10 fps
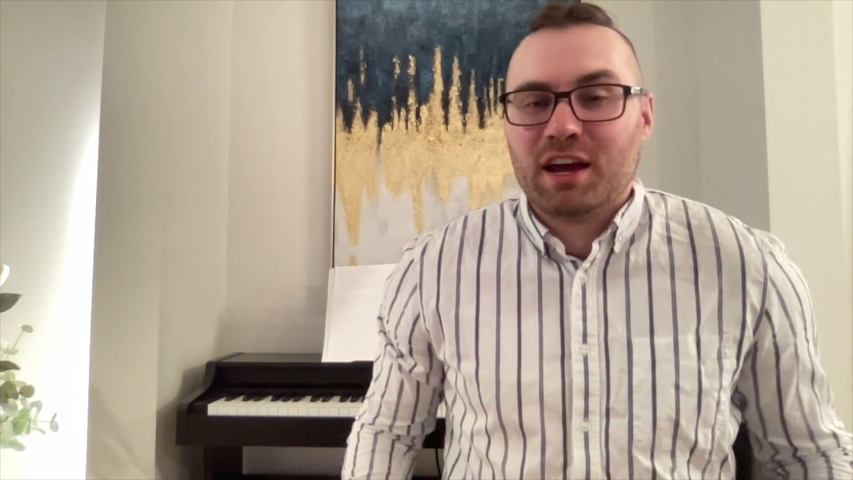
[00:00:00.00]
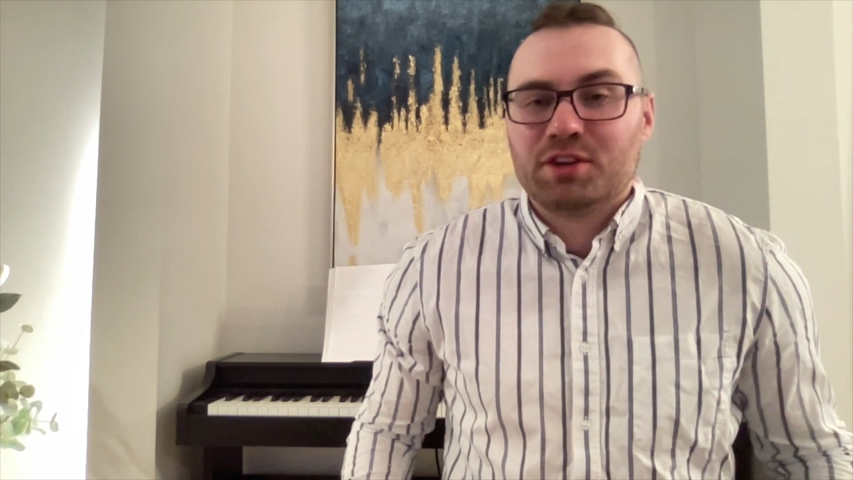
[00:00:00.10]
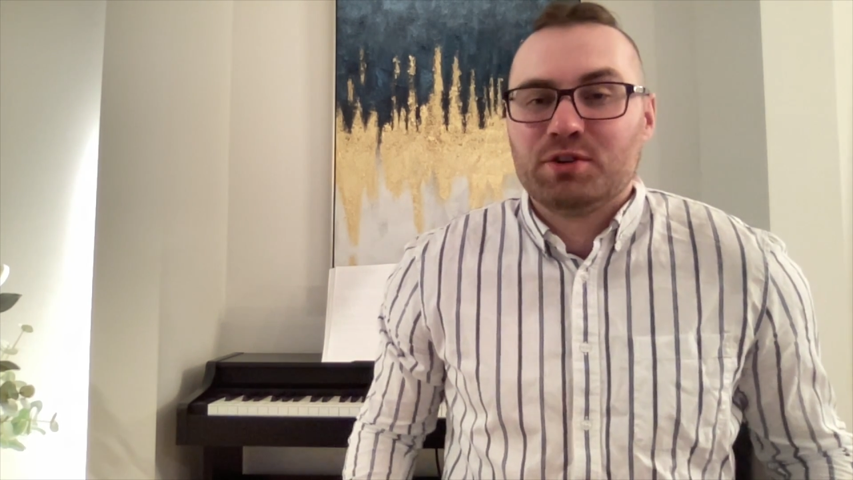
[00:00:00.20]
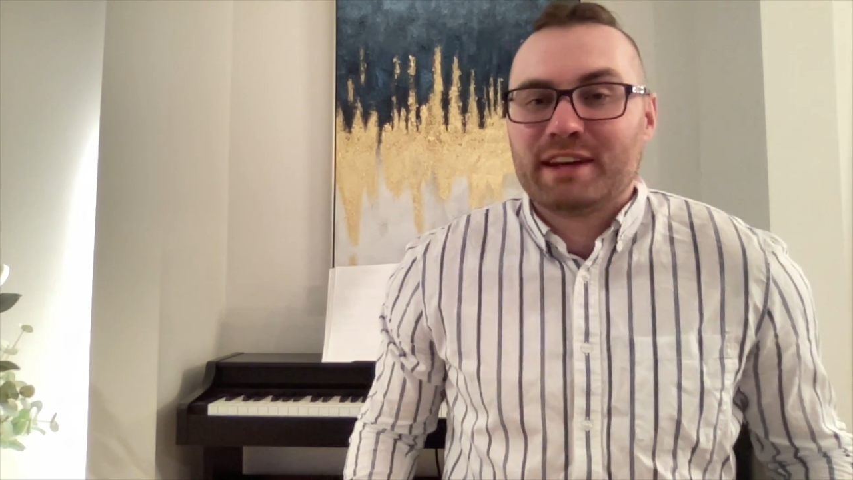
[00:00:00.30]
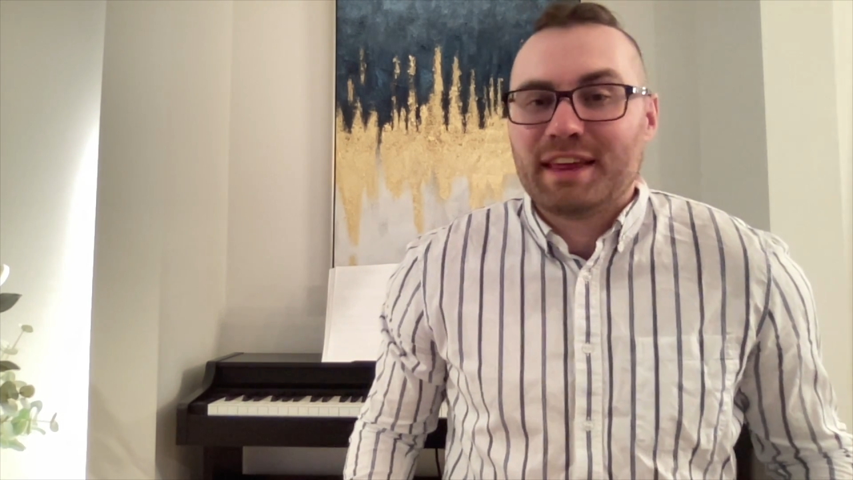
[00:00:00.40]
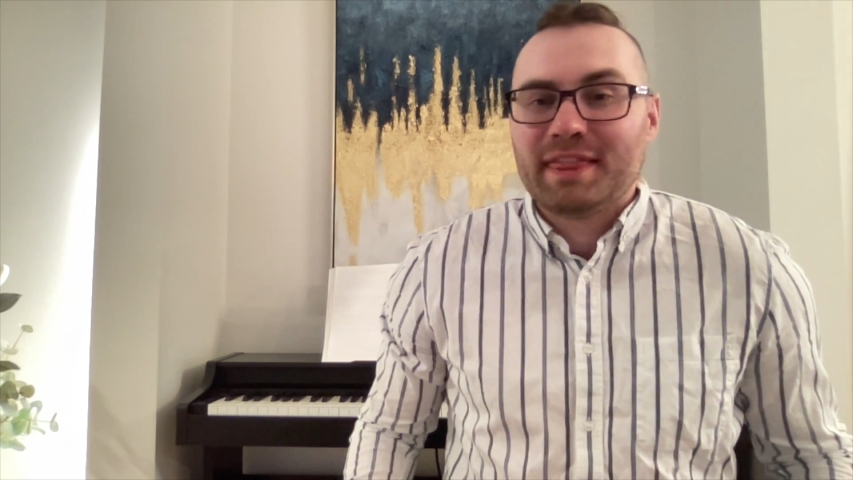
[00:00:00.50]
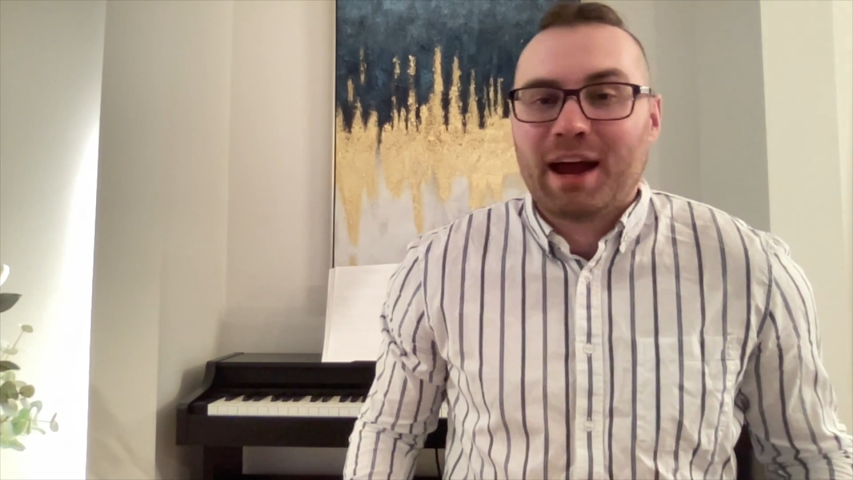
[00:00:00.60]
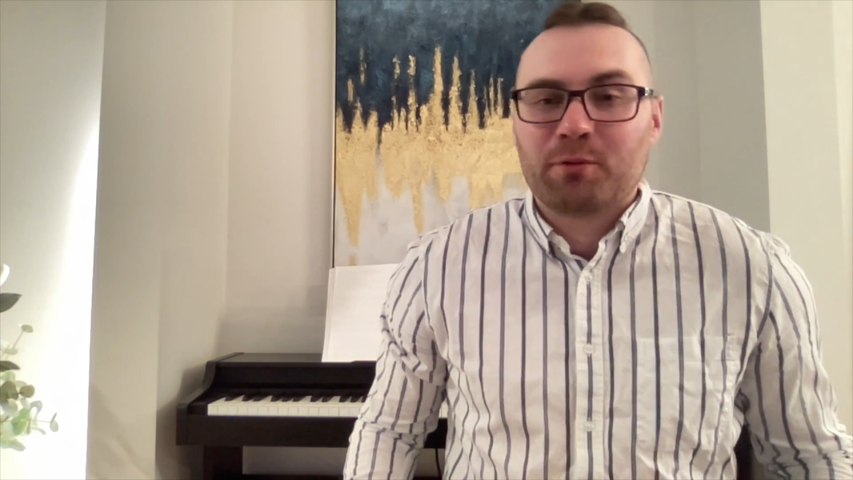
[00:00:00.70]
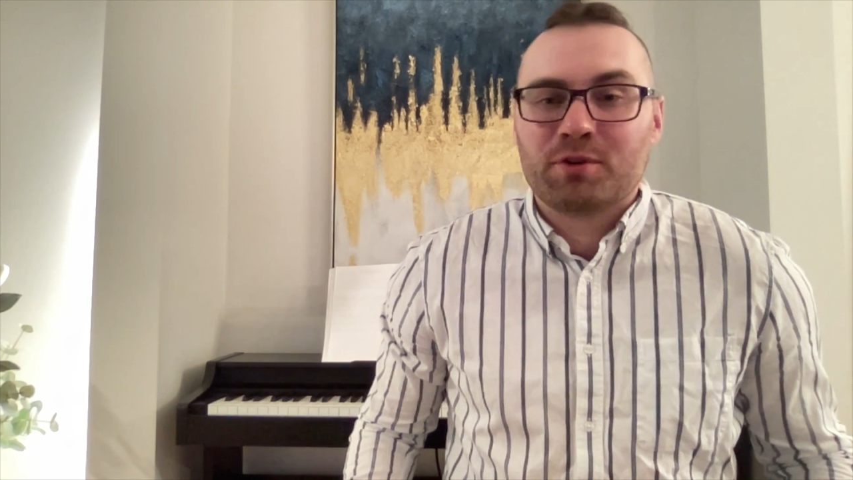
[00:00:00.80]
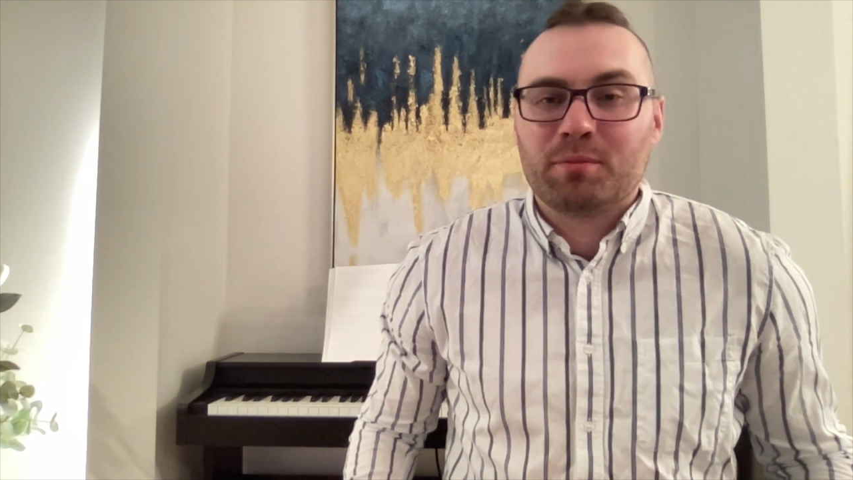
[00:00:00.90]
you get
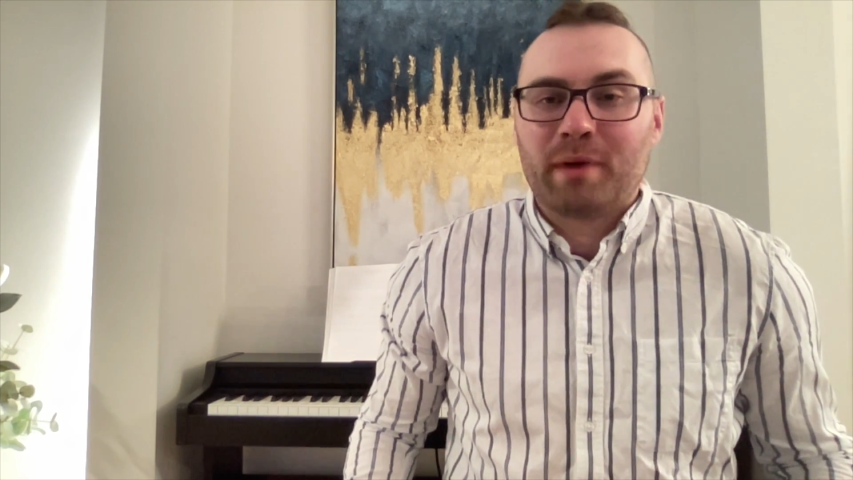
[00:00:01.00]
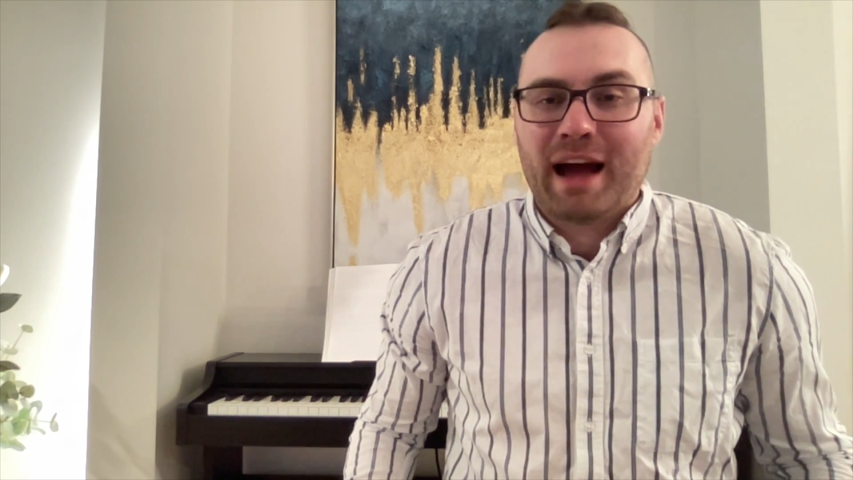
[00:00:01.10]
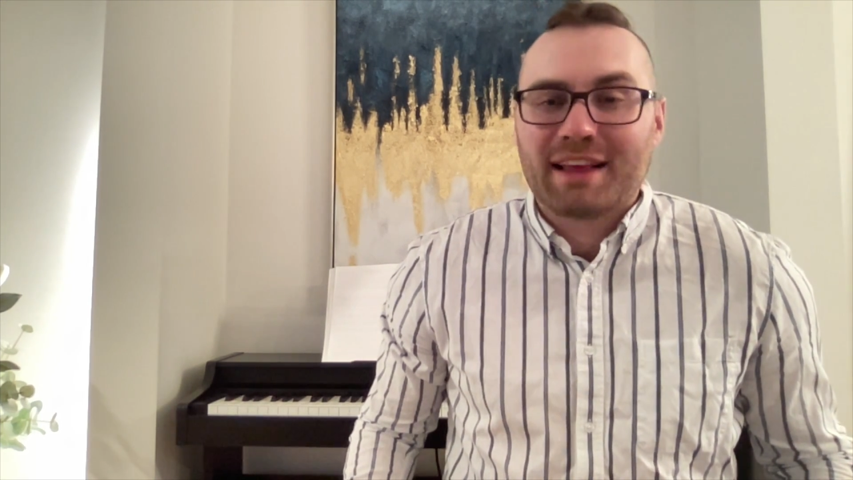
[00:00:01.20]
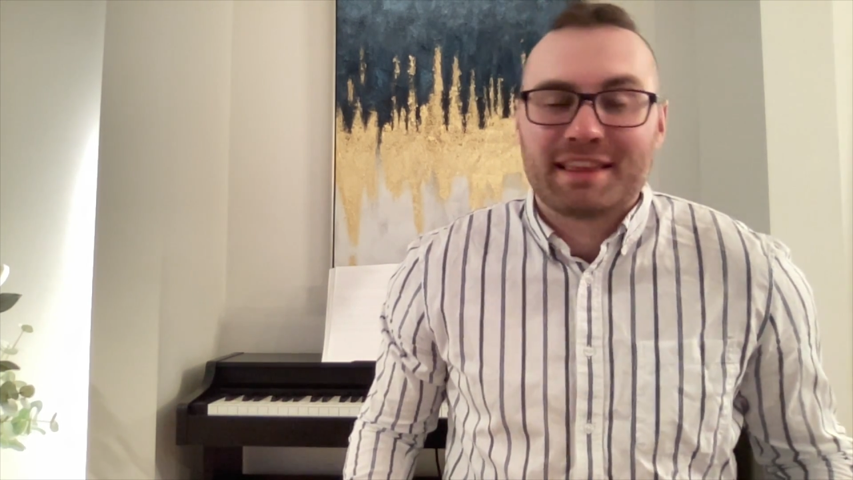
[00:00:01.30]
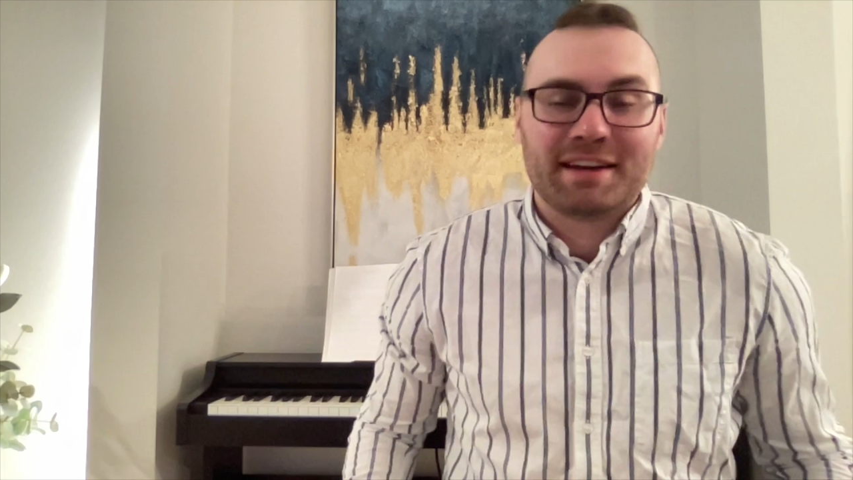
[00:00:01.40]
that room back